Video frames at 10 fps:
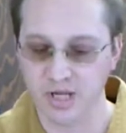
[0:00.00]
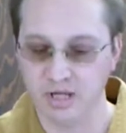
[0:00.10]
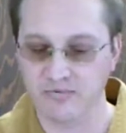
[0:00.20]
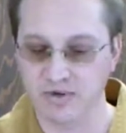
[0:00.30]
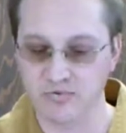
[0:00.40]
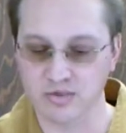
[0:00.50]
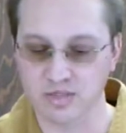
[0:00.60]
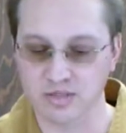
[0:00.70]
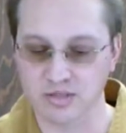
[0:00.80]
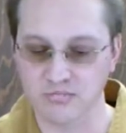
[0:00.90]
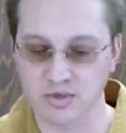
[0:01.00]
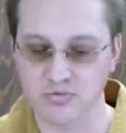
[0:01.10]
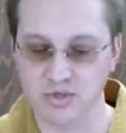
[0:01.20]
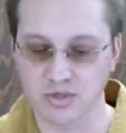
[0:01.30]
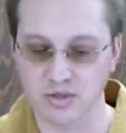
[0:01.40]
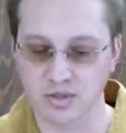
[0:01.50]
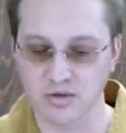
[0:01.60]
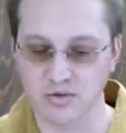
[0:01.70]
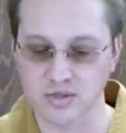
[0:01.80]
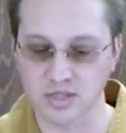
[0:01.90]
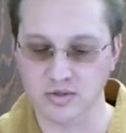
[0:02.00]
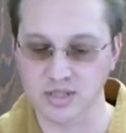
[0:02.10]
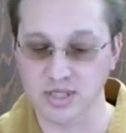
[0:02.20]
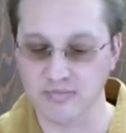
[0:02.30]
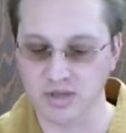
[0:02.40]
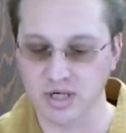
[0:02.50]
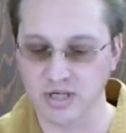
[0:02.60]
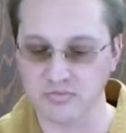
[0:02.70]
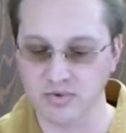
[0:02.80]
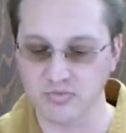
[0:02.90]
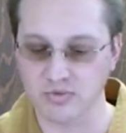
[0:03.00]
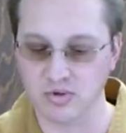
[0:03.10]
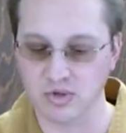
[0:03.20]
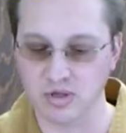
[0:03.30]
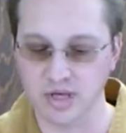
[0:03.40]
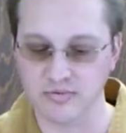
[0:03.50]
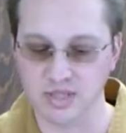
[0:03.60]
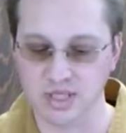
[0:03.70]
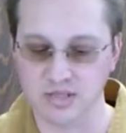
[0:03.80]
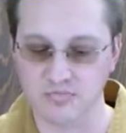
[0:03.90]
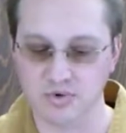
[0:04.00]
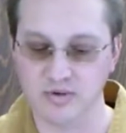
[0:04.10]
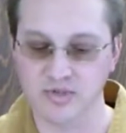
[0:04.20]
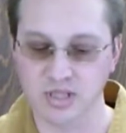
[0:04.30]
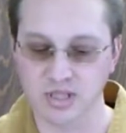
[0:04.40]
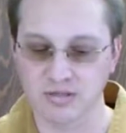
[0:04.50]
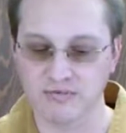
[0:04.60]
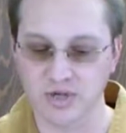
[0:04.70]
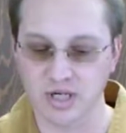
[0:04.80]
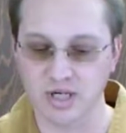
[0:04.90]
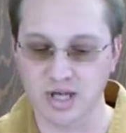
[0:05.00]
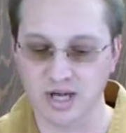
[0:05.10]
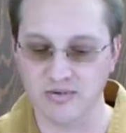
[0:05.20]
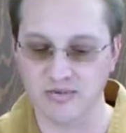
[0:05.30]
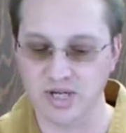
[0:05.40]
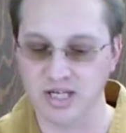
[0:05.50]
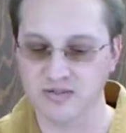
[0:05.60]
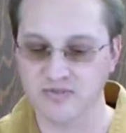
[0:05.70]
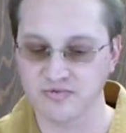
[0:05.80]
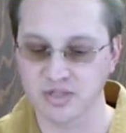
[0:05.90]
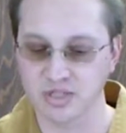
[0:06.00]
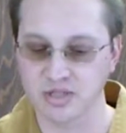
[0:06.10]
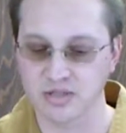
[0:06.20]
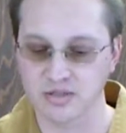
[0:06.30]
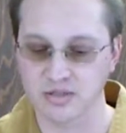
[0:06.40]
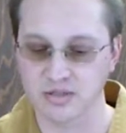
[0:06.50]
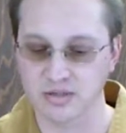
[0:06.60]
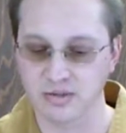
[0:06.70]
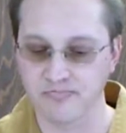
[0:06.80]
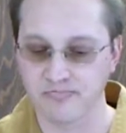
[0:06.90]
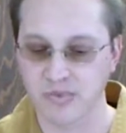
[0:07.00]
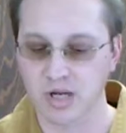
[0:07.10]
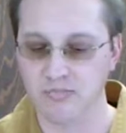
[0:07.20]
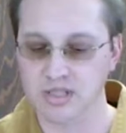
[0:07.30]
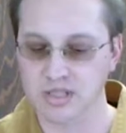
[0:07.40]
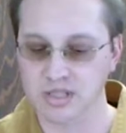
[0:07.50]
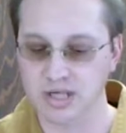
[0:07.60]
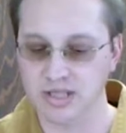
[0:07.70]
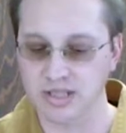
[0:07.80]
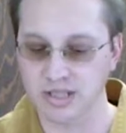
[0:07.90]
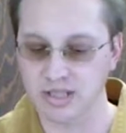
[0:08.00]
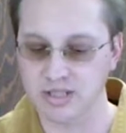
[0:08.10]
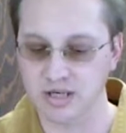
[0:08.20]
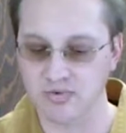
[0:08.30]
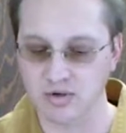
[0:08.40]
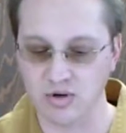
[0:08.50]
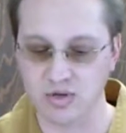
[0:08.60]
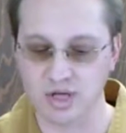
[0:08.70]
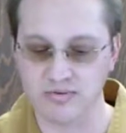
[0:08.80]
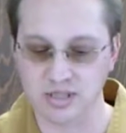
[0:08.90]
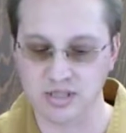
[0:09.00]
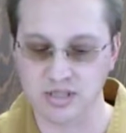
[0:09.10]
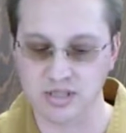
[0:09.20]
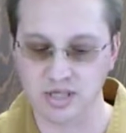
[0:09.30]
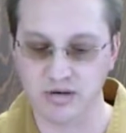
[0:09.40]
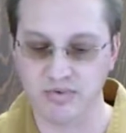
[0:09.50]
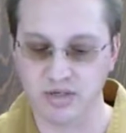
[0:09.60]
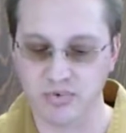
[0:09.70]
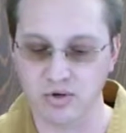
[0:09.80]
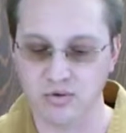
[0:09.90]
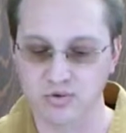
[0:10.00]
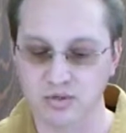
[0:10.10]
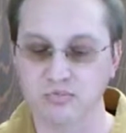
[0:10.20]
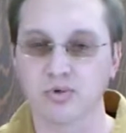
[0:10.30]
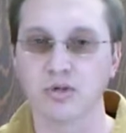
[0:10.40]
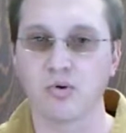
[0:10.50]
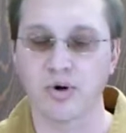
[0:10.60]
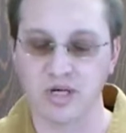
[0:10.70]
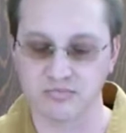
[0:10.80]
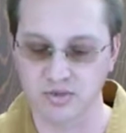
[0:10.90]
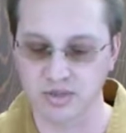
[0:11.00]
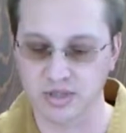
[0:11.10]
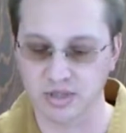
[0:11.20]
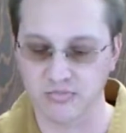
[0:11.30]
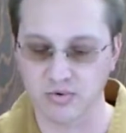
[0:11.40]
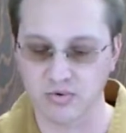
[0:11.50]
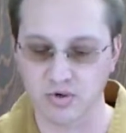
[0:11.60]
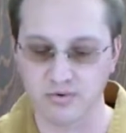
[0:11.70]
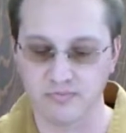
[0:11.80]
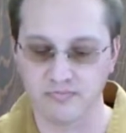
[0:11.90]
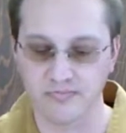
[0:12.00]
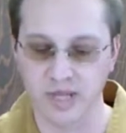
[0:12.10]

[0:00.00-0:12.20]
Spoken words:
The federal system, which currently holds nearly 7,000 people on a life sentence, previously defined life as 15 years. But since 1987, all life sentences have been imposed with no possibility of parole.